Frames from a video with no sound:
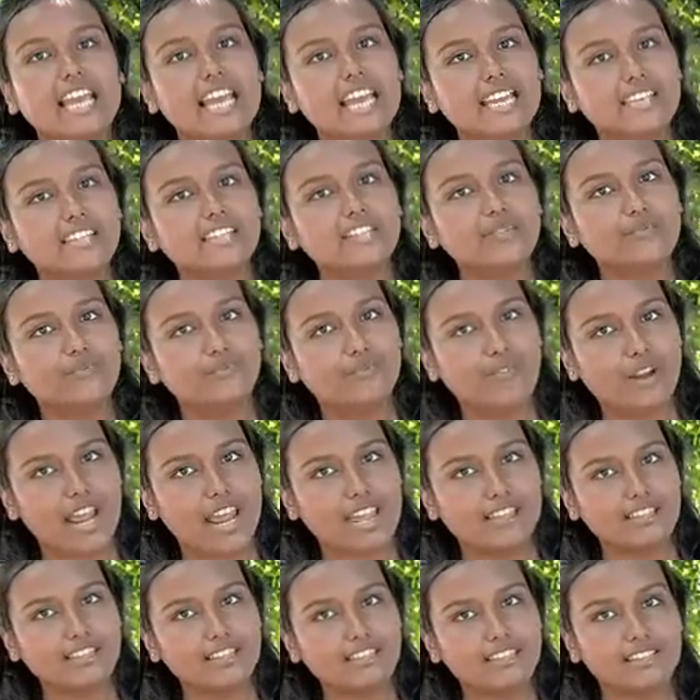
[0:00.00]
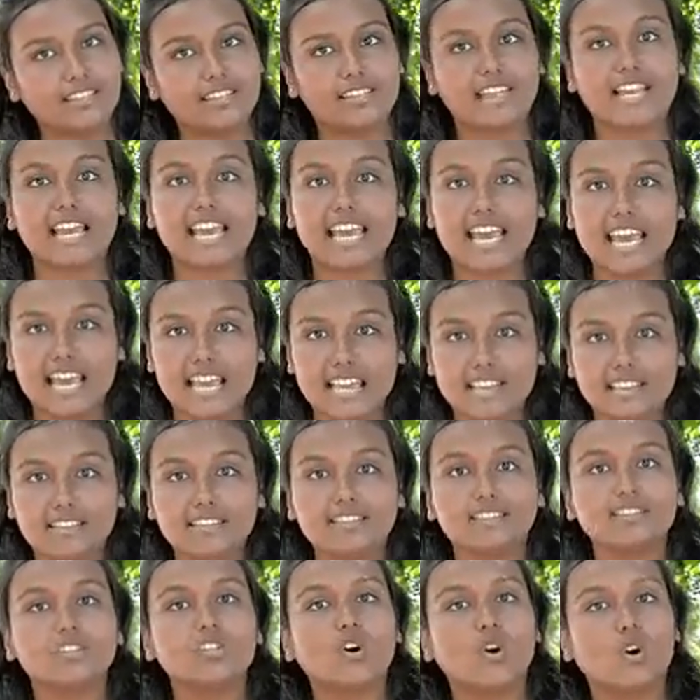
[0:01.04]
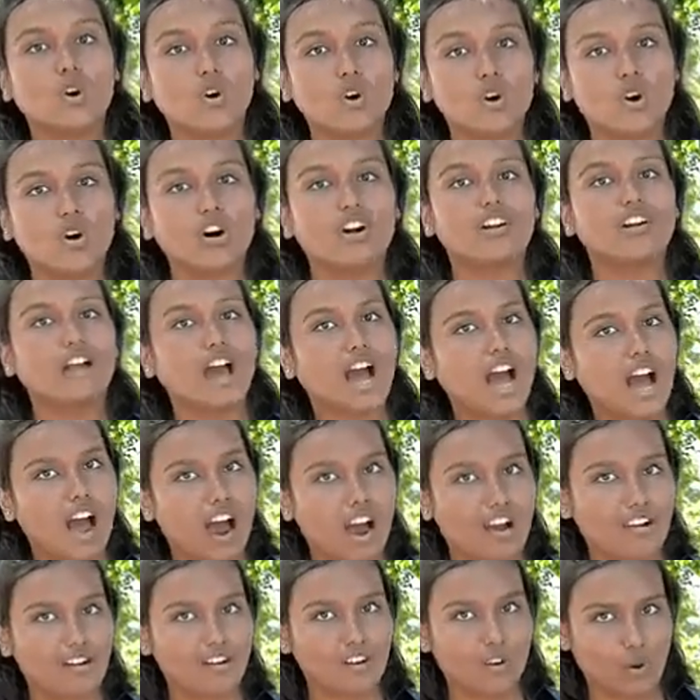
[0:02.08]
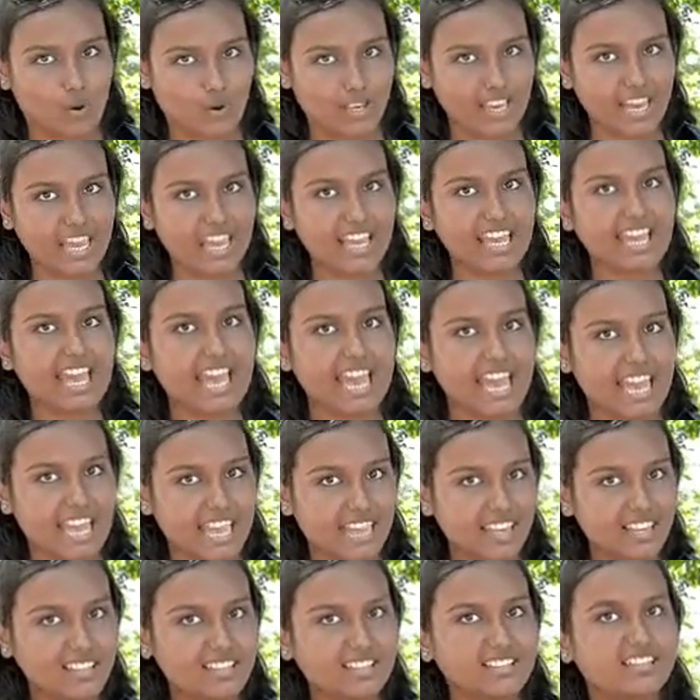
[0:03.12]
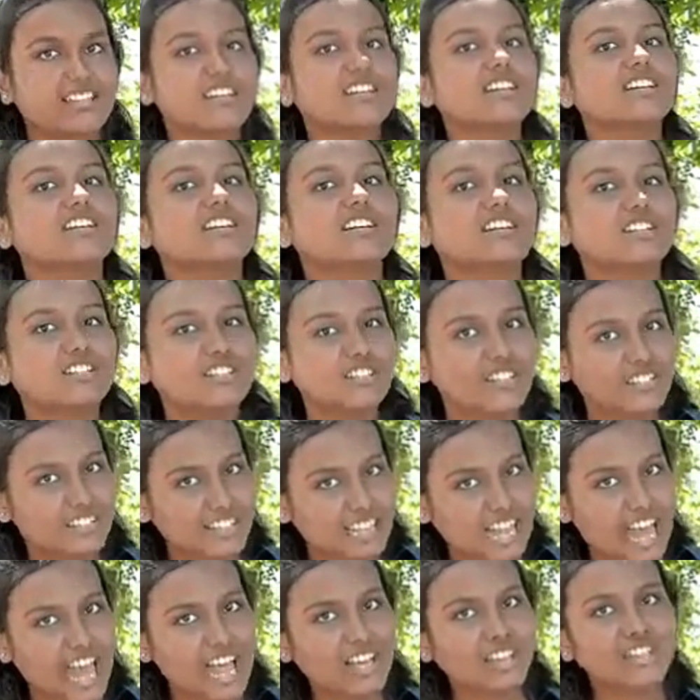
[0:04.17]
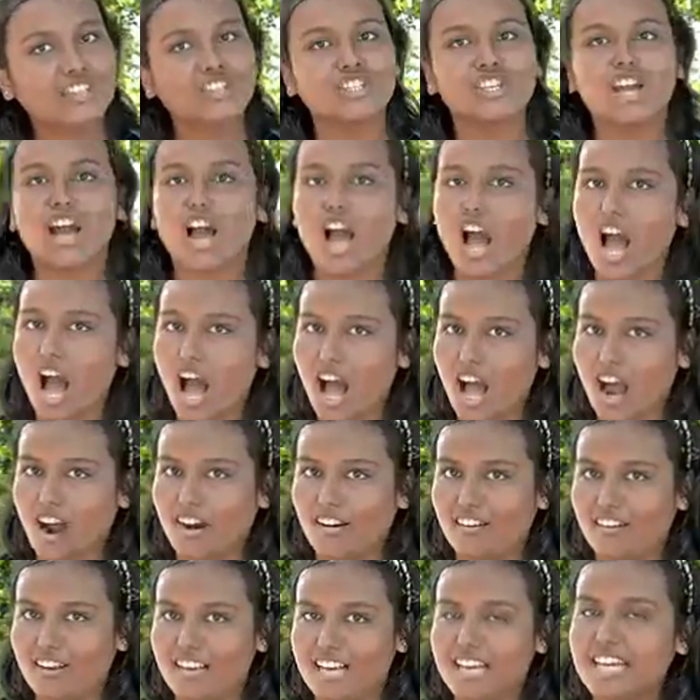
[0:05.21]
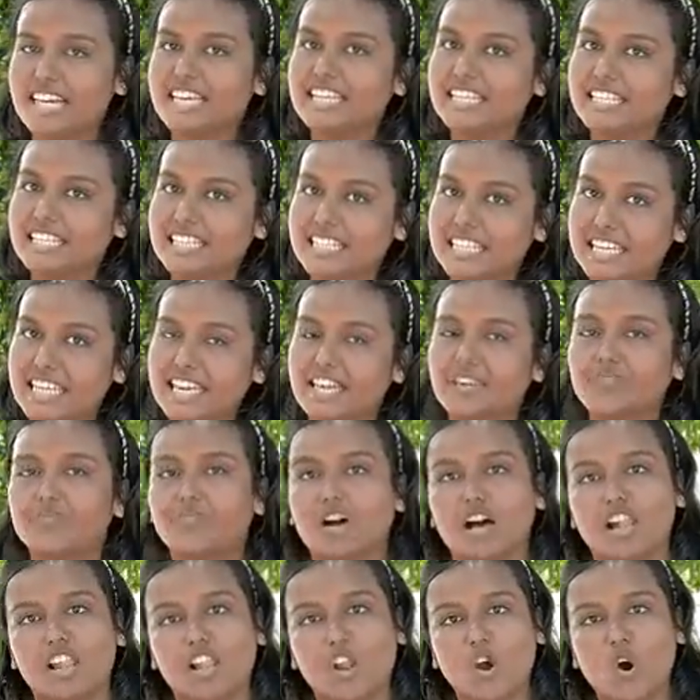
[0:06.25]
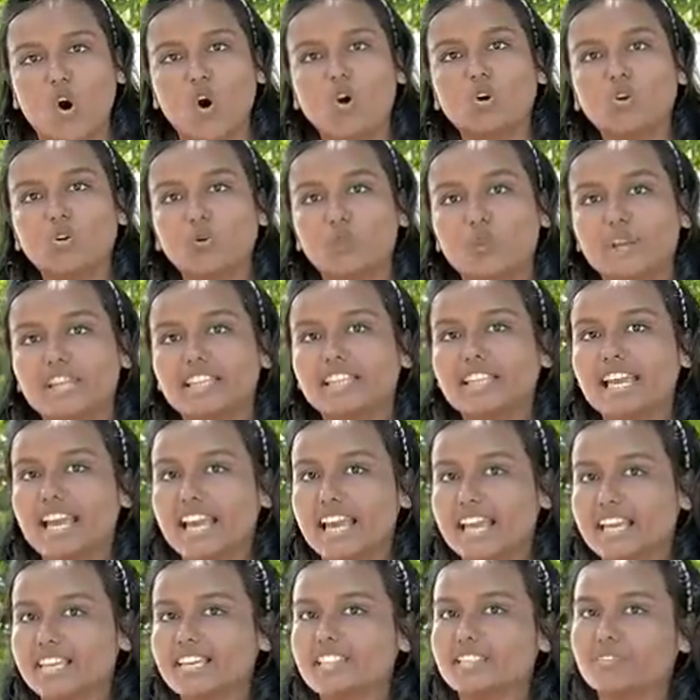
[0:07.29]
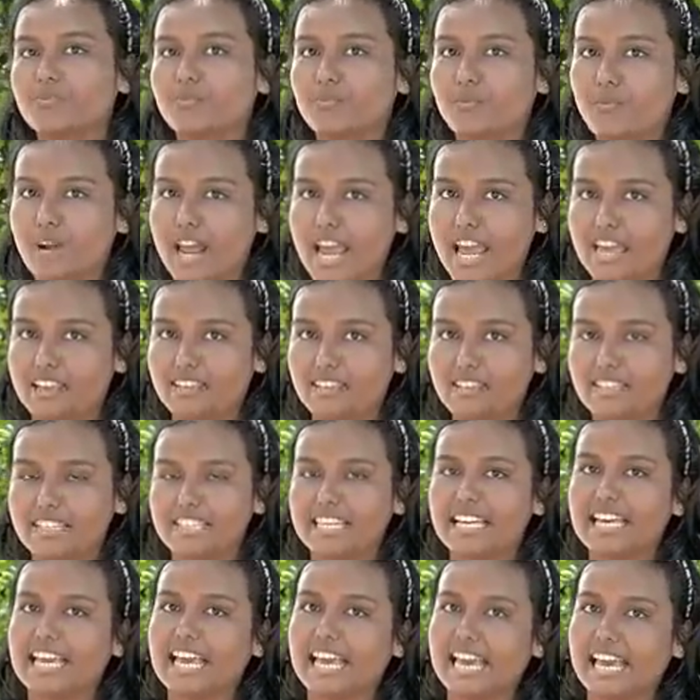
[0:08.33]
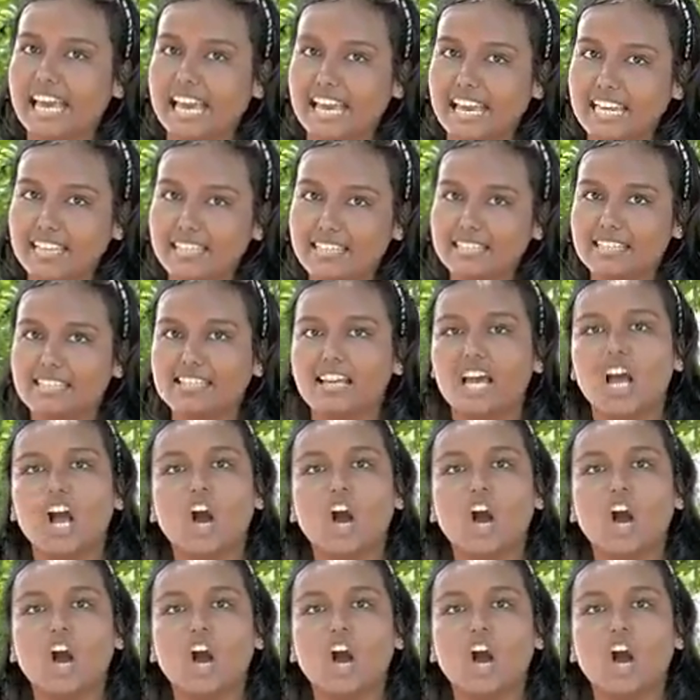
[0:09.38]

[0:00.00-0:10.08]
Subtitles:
his friends is or are. Okay, is / are. Steve along with his friends is